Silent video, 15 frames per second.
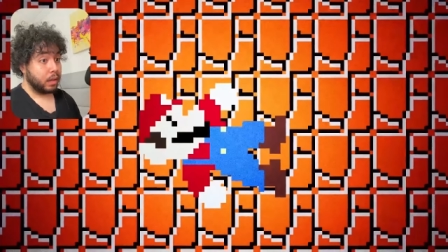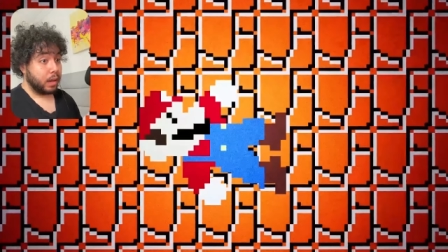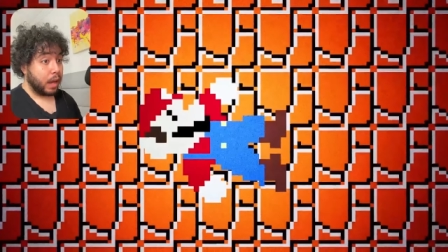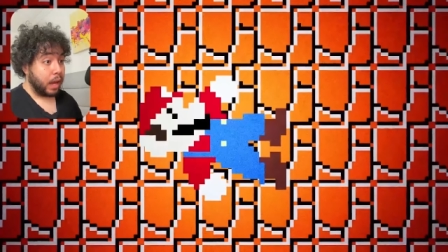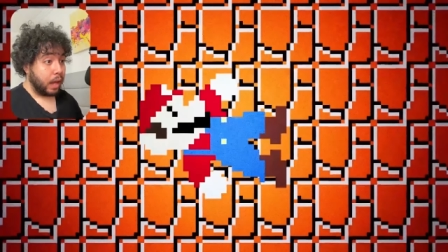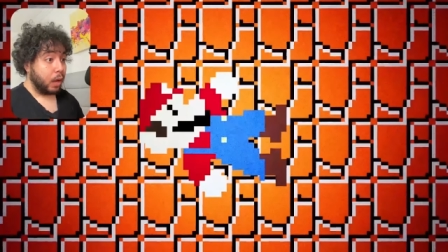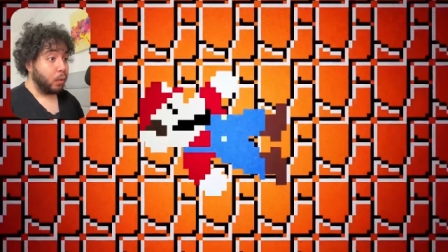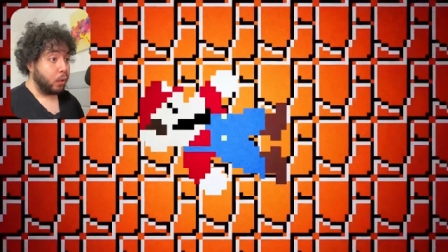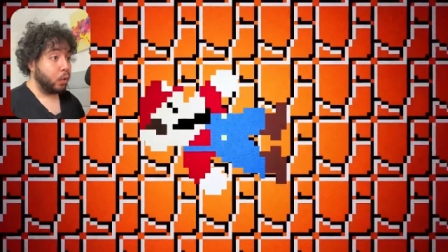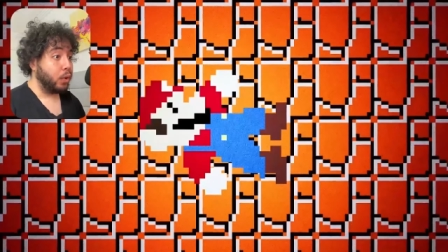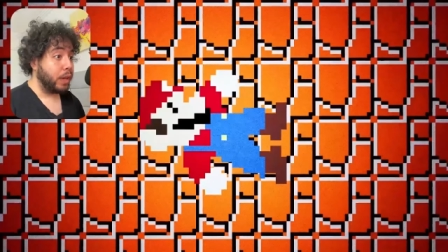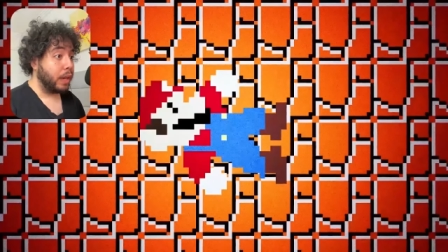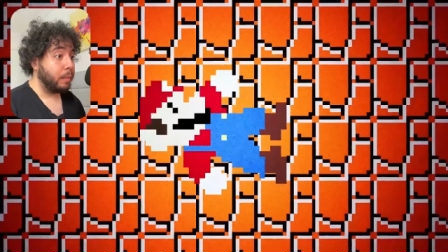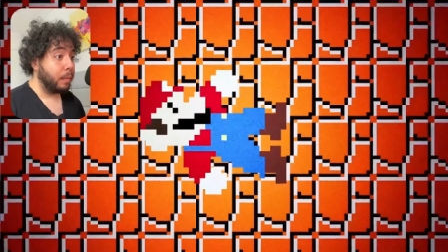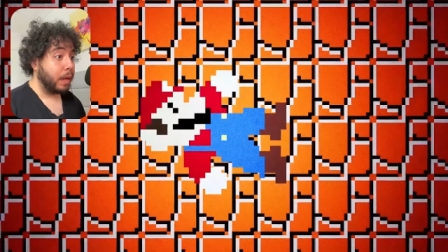How you
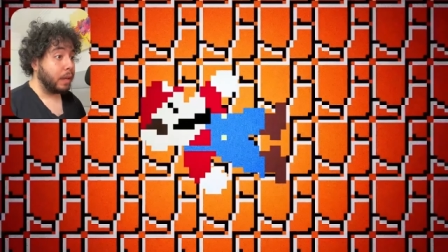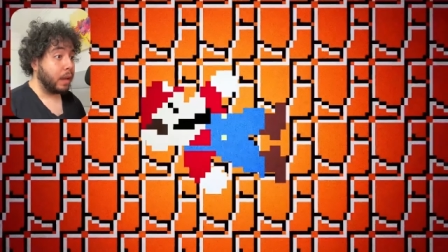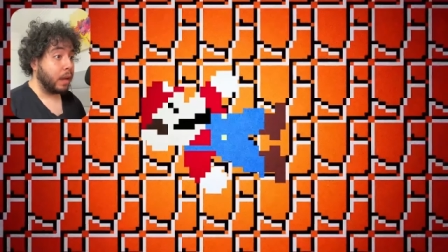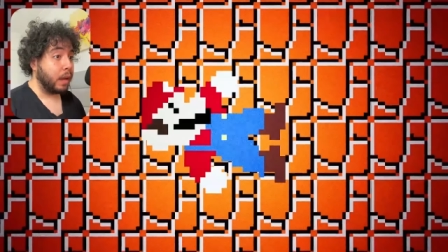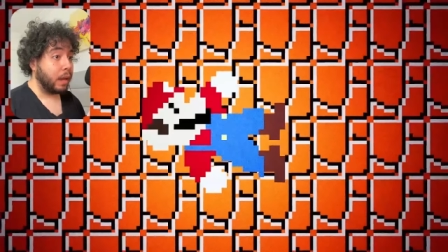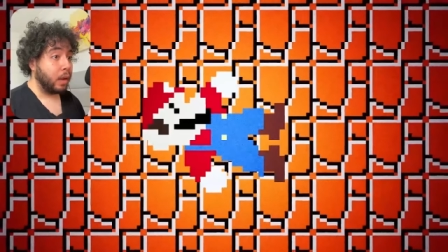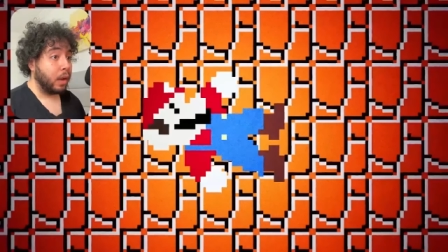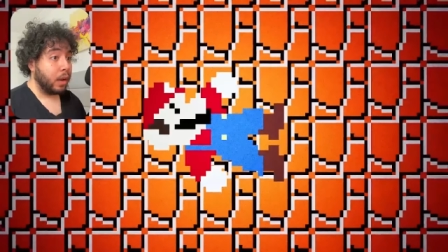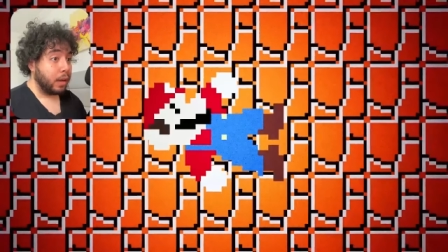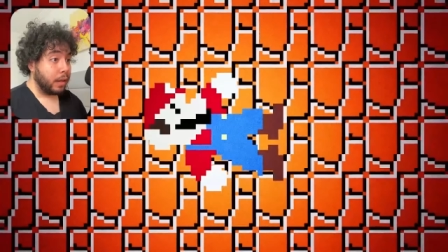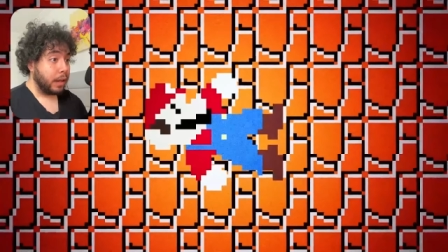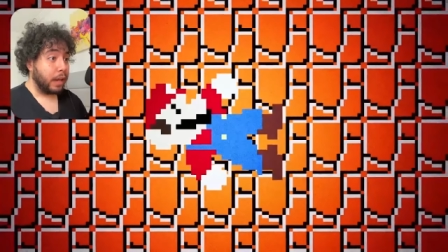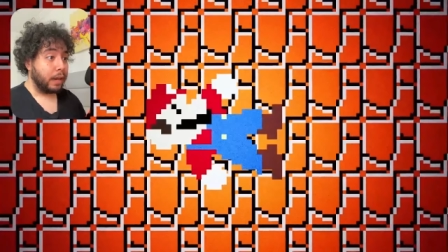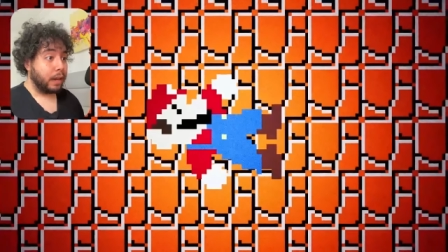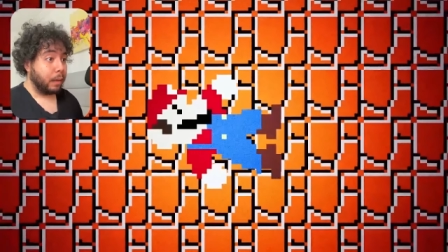dead, my guy?
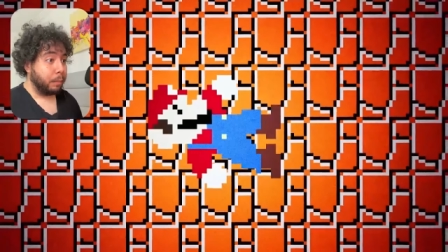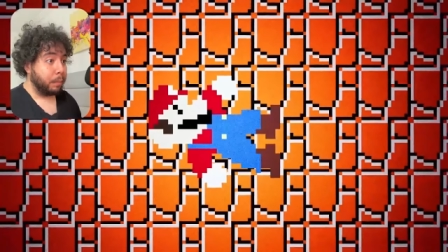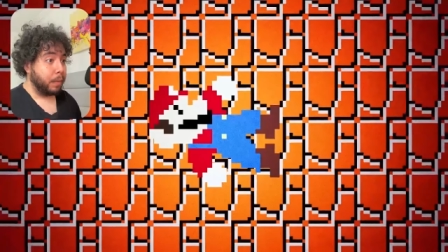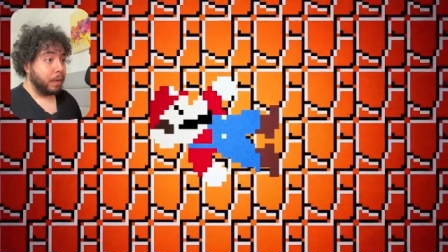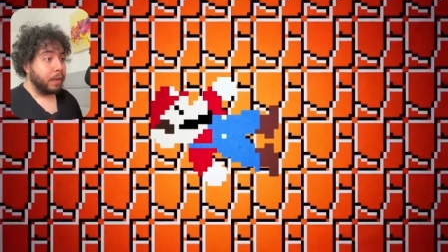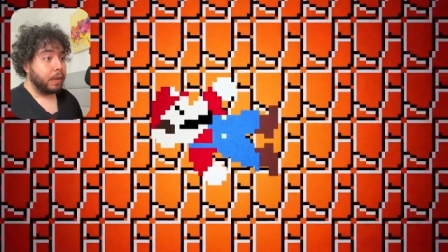Get up.